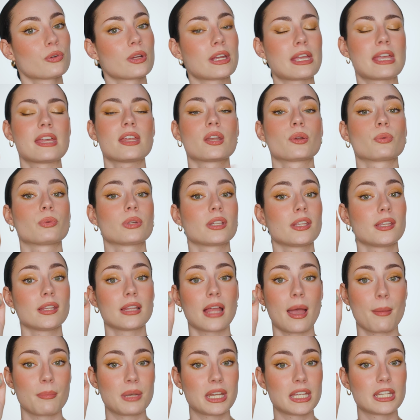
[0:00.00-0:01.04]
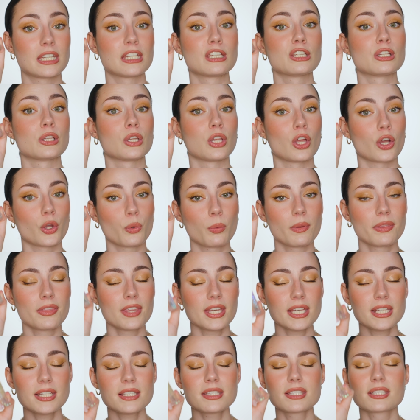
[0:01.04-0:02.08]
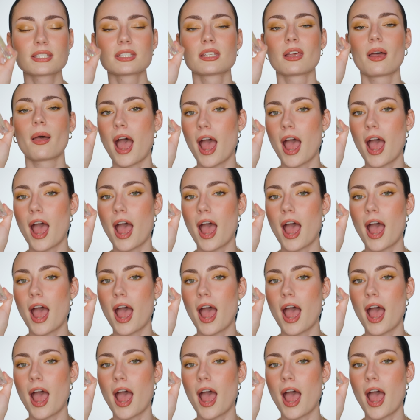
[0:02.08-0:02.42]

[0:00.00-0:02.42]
create a really laminated look with this.